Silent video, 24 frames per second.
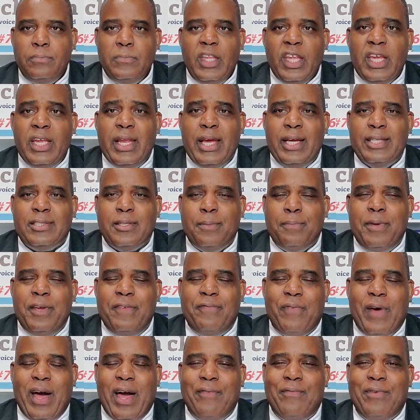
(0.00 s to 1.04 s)
S&P
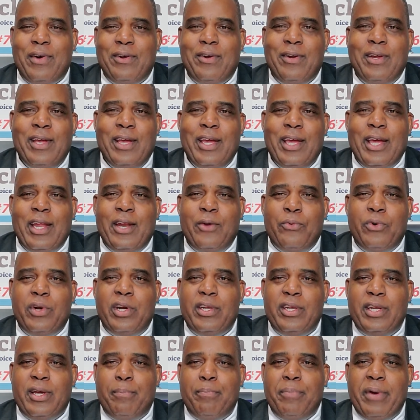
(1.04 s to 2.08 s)
500, and it would
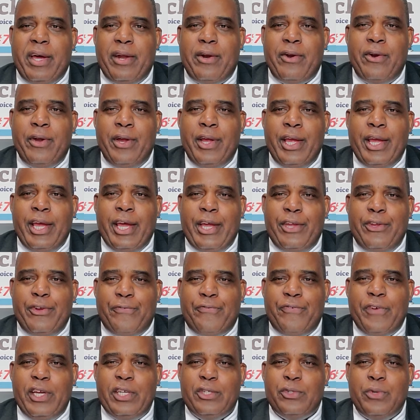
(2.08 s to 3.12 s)
have done better, and your
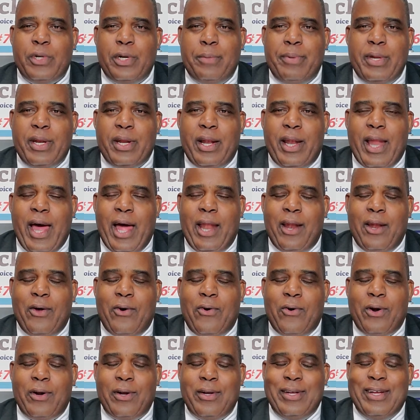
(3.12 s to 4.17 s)
fees would have been a lot
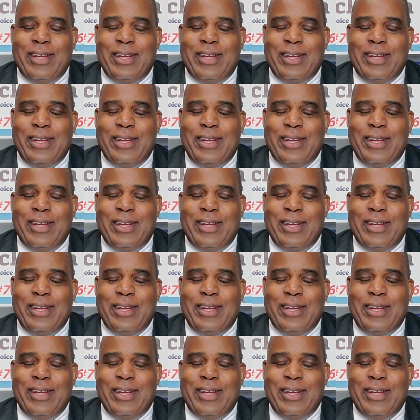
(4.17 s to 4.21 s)
lower.